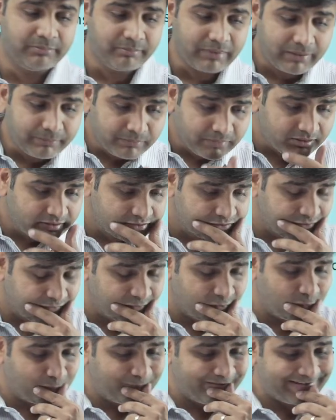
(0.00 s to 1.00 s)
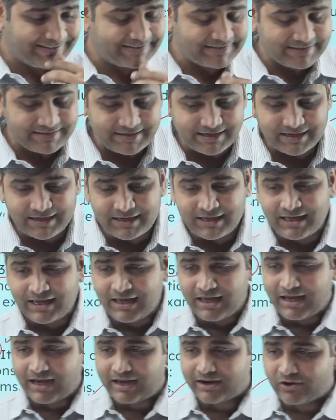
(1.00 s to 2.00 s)
members of UPSC
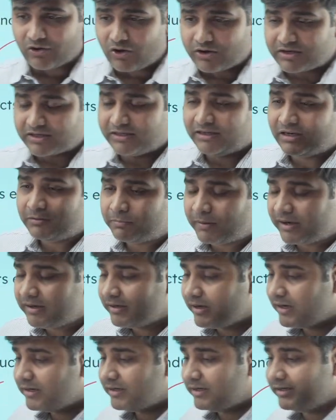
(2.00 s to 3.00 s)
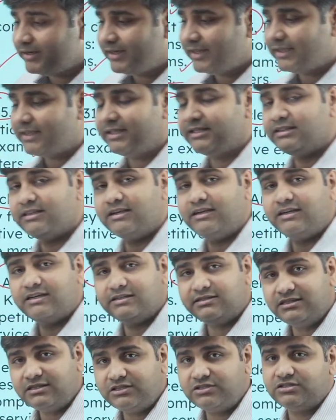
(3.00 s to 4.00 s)
are not independent in taking their
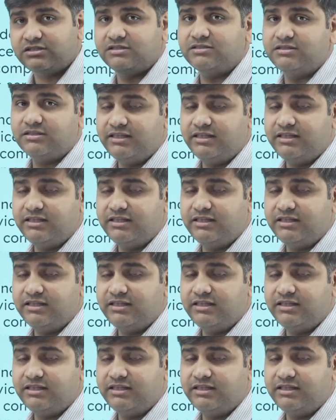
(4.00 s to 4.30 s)
decisions,